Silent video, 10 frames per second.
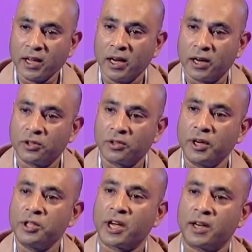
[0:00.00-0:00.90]
year,
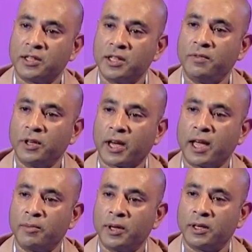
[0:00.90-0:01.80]
three TV
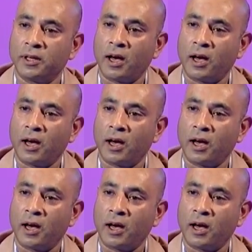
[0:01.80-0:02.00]
came in,